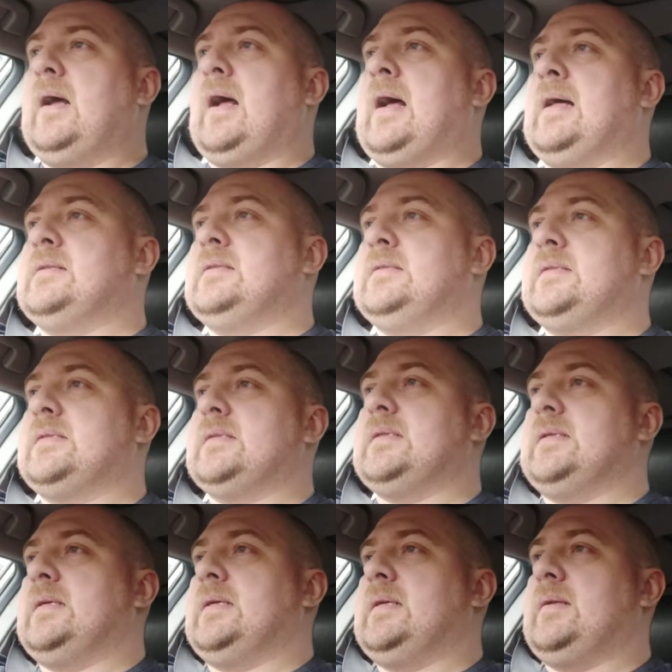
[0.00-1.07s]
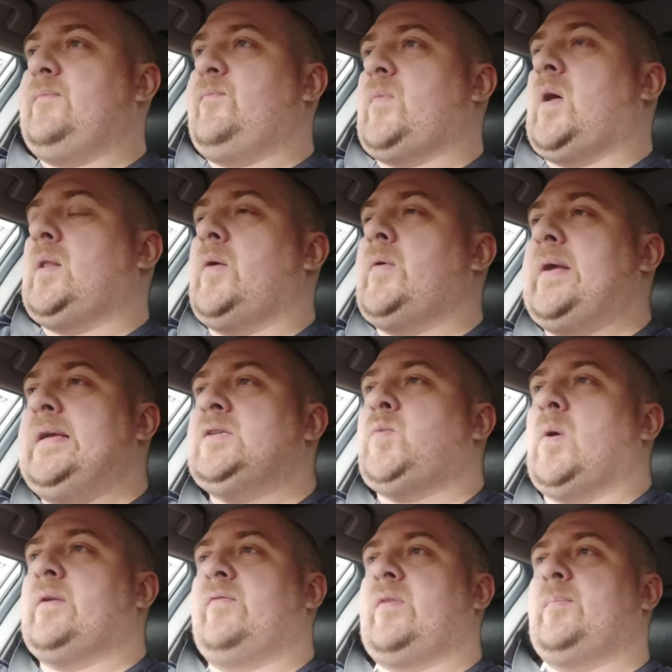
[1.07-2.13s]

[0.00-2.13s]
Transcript: And although he's one of